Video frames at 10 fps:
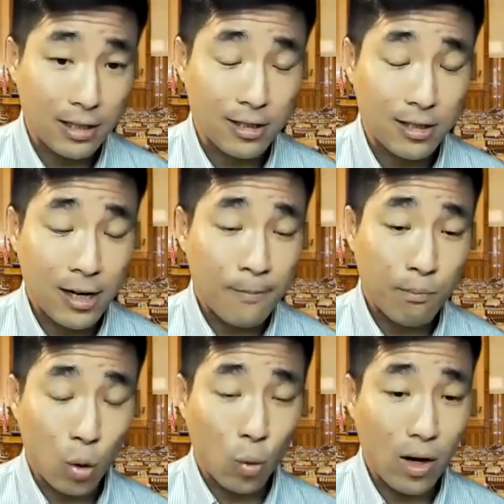But
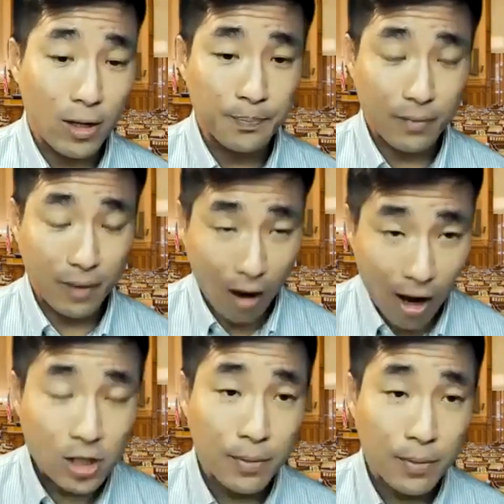one,
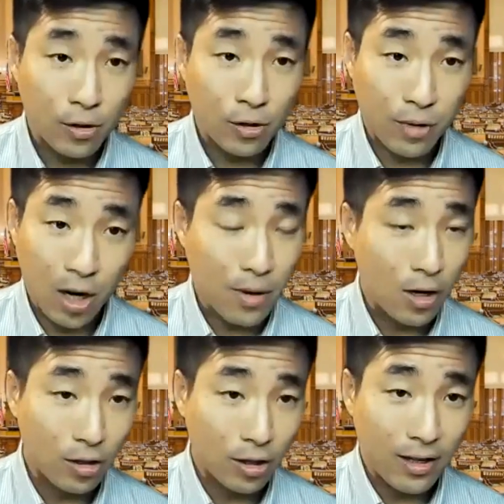hospitals
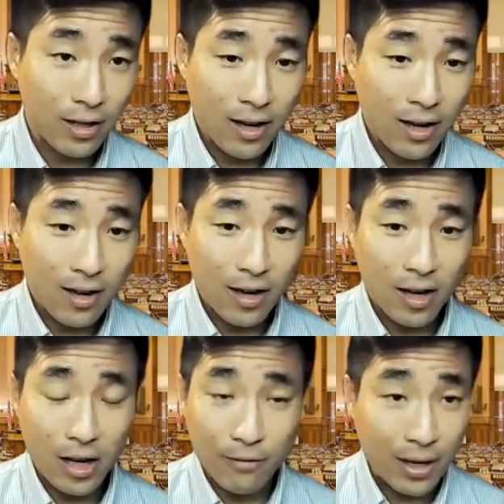primarily, if
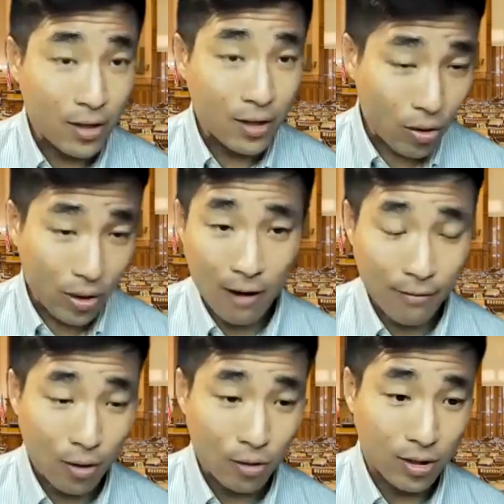they don't have
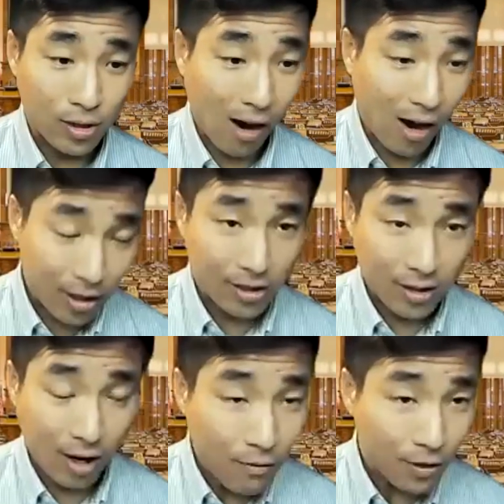those costs
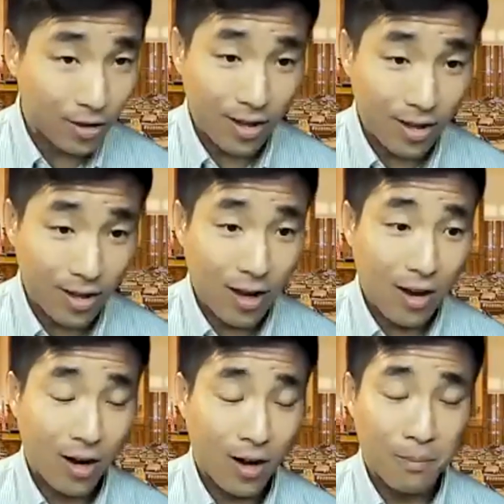covered,
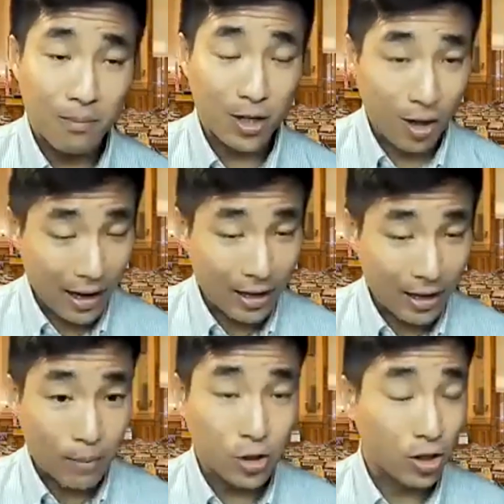end up
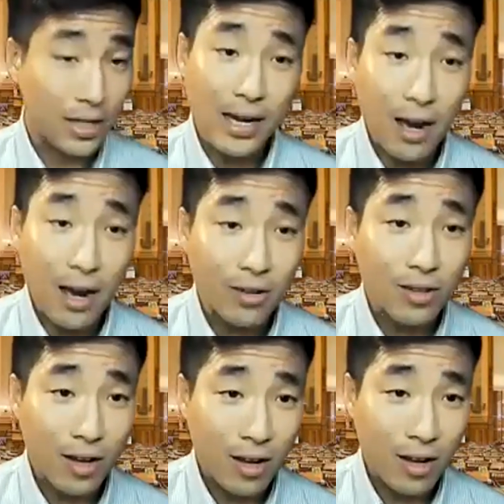shutting down.
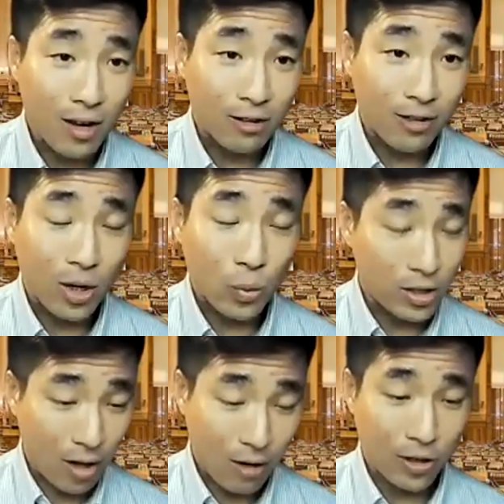Right? We saw, for
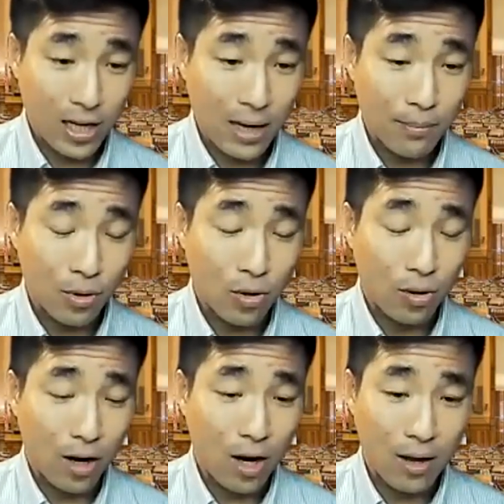example,